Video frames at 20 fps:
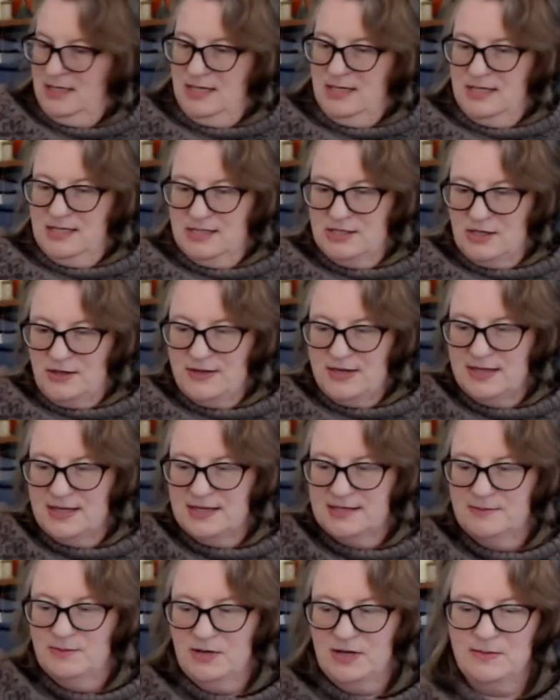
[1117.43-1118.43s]
So I think
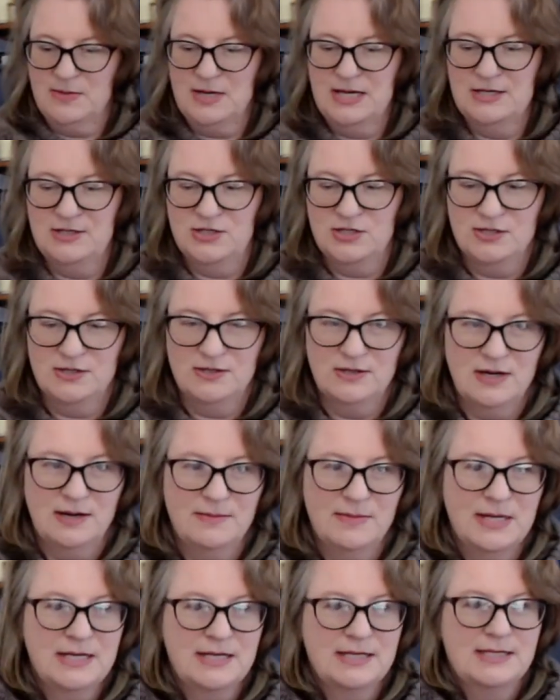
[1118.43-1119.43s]
that's what I might do. I
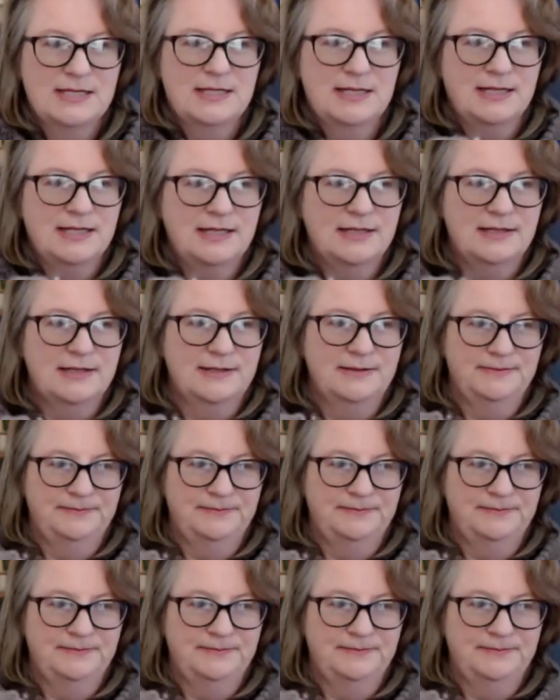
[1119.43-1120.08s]
might start